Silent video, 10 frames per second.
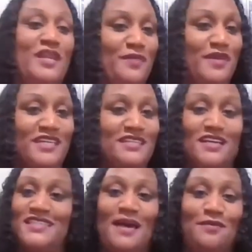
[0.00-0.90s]
to be
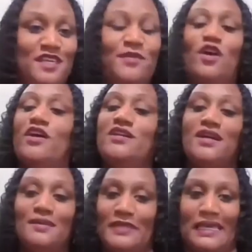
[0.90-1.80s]
adapt to me, or you're
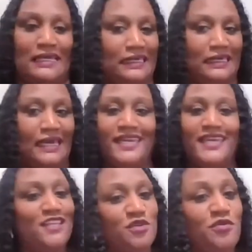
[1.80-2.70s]
gonna be like, I
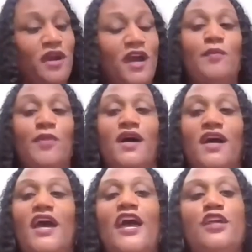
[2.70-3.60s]
can't do her. But
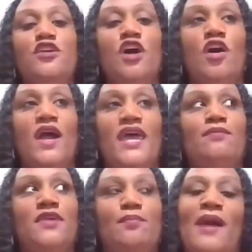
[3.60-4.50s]
you know,
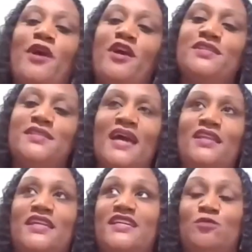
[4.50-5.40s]
and my
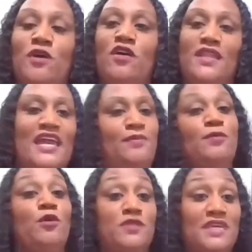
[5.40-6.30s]
personality as well. A lot of
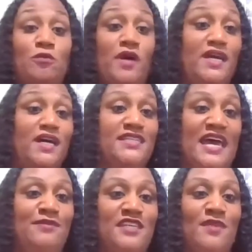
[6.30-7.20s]
people did want to
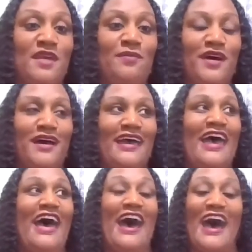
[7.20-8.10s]
adapt to me, but
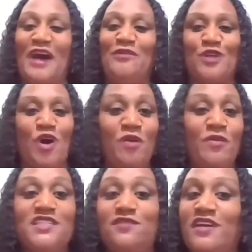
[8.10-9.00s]
I was
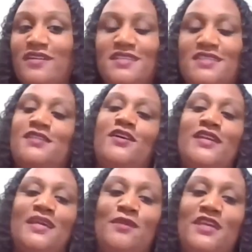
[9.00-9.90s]
always very
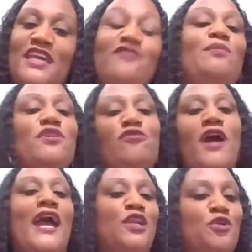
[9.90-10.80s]
discerning, even before
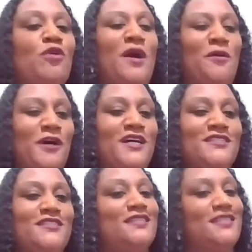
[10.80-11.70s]
I knew I
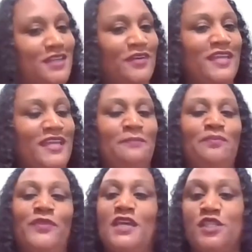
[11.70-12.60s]
was discerning.
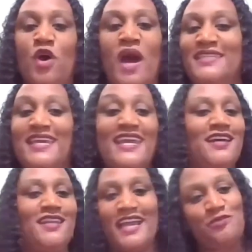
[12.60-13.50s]
So I didn't
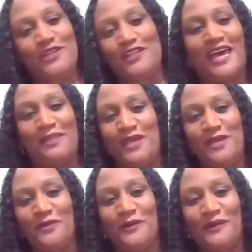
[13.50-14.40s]
connect with a lot of
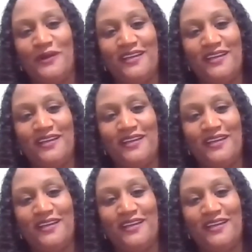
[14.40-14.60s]
people.